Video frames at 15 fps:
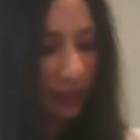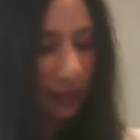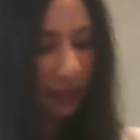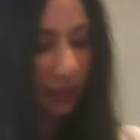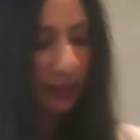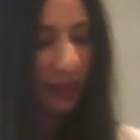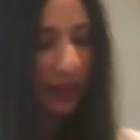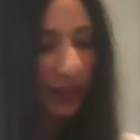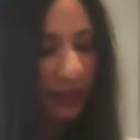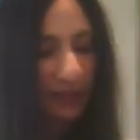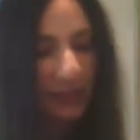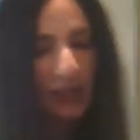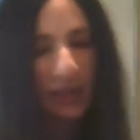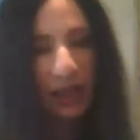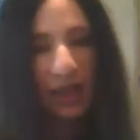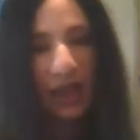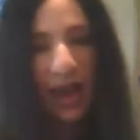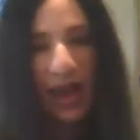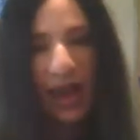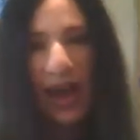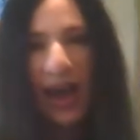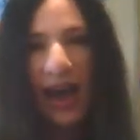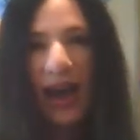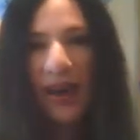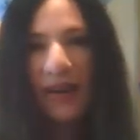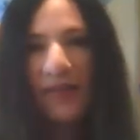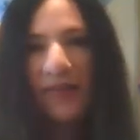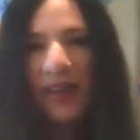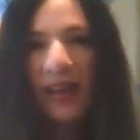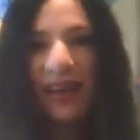Next, I
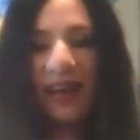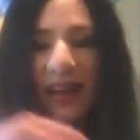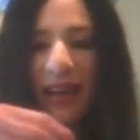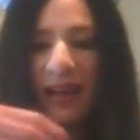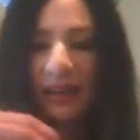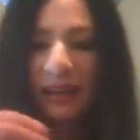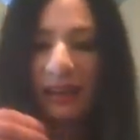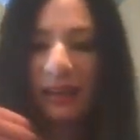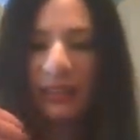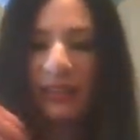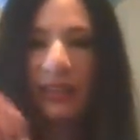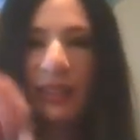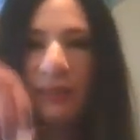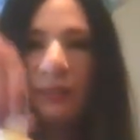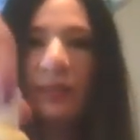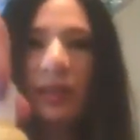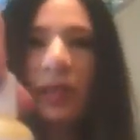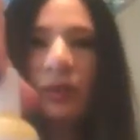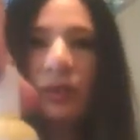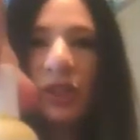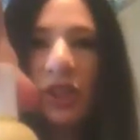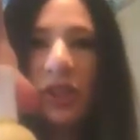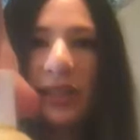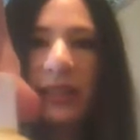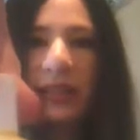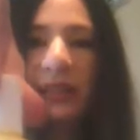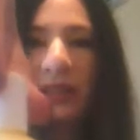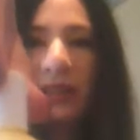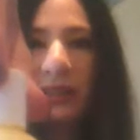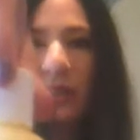have some
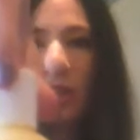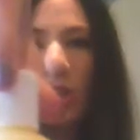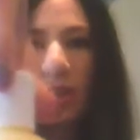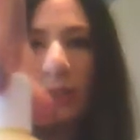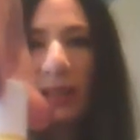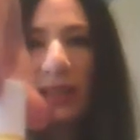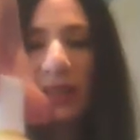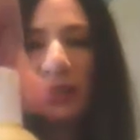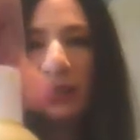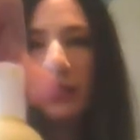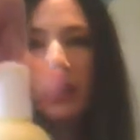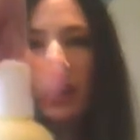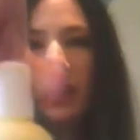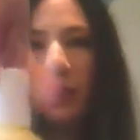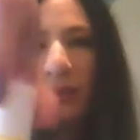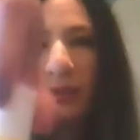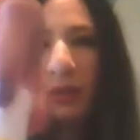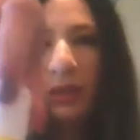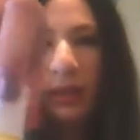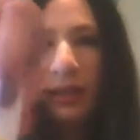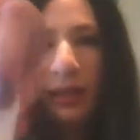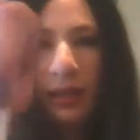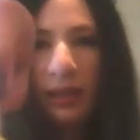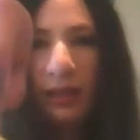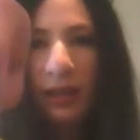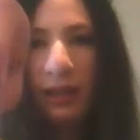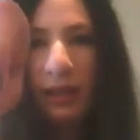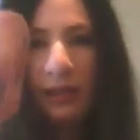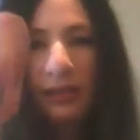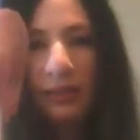lotion, just because,
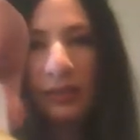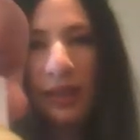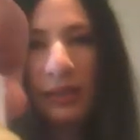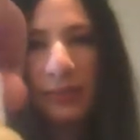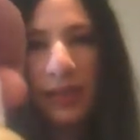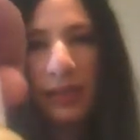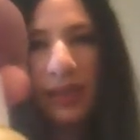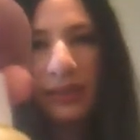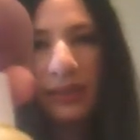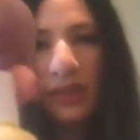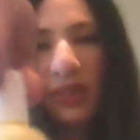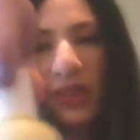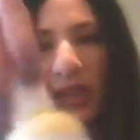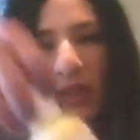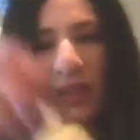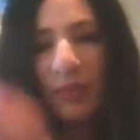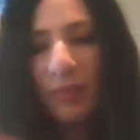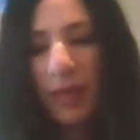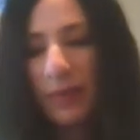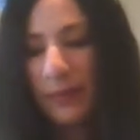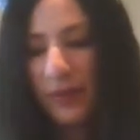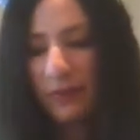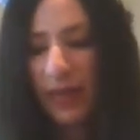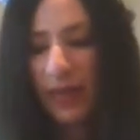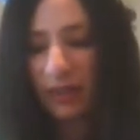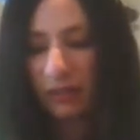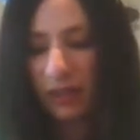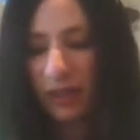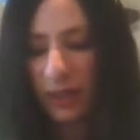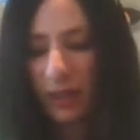sometimes I like to think that maybe if I
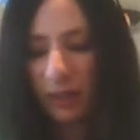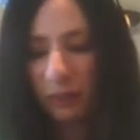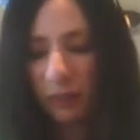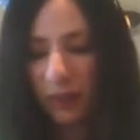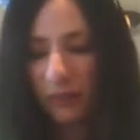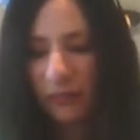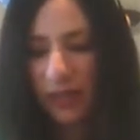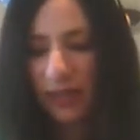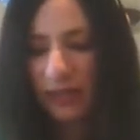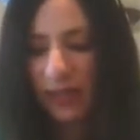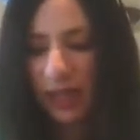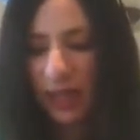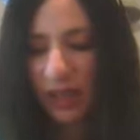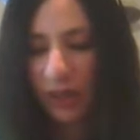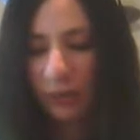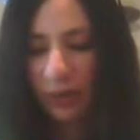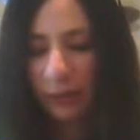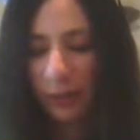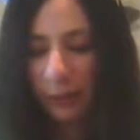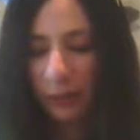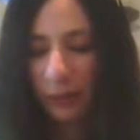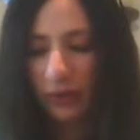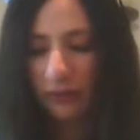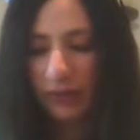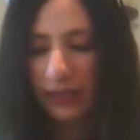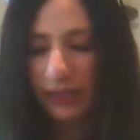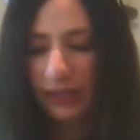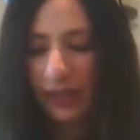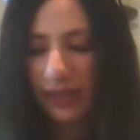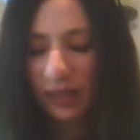ever get a boyfriend and I go with my
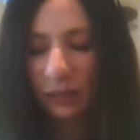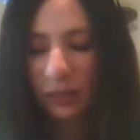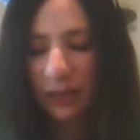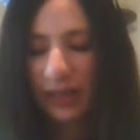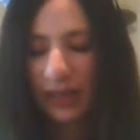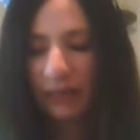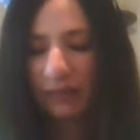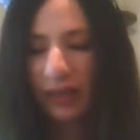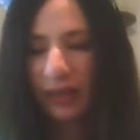boyfriend, I don't want to have